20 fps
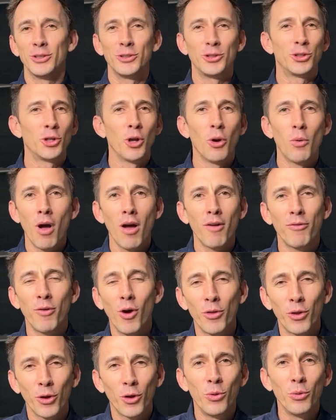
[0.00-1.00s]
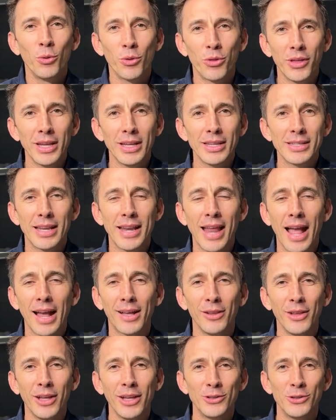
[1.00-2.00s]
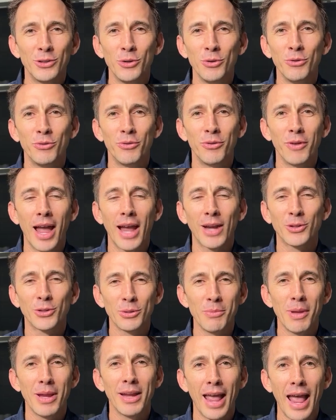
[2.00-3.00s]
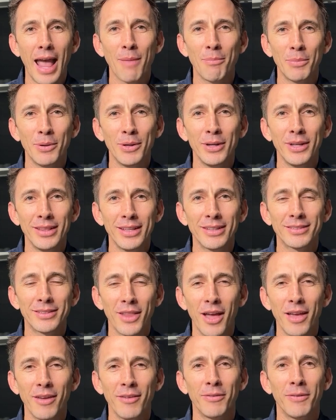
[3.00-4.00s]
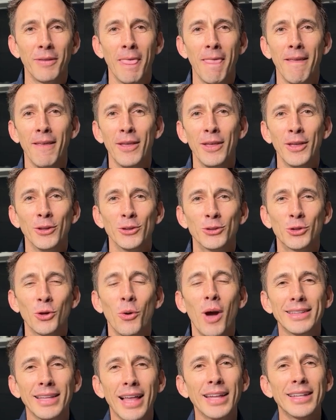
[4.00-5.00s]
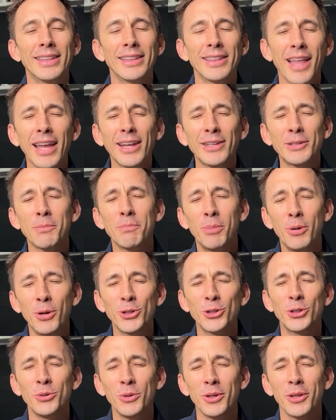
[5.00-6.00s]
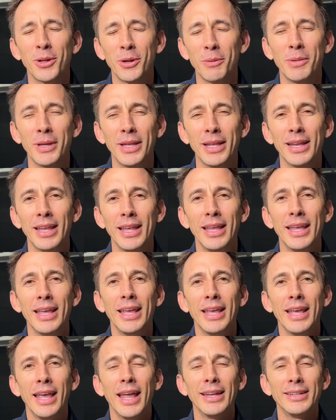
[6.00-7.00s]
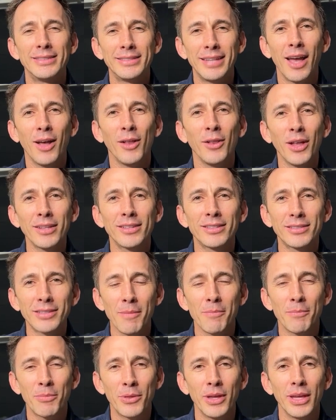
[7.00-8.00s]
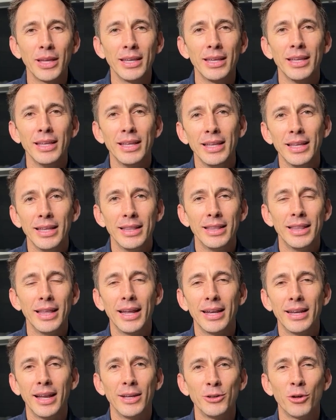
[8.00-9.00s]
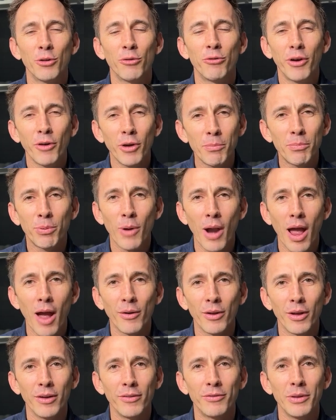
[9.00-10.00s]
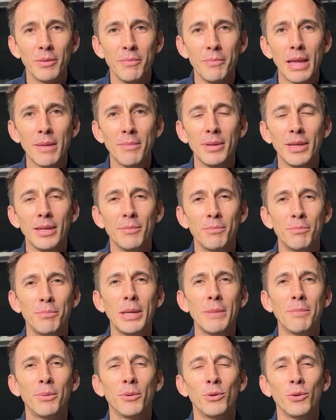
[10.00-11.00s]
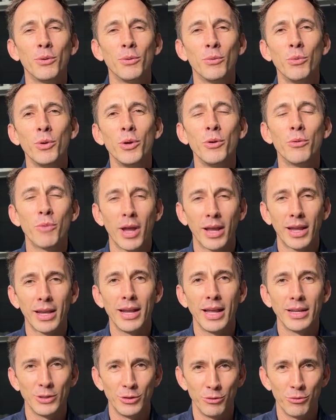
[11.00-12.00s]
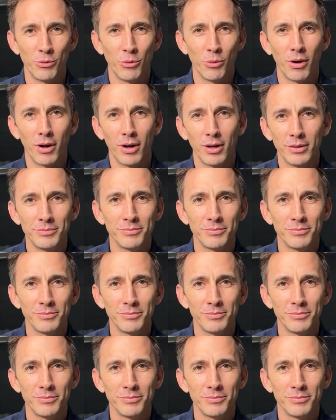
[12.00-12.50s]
show off all the cool things and accolades you've actually made happen in this life. So I'd like to push you a little bit and tell us something that you're very proud of that maybe people wouldn't recognize you for.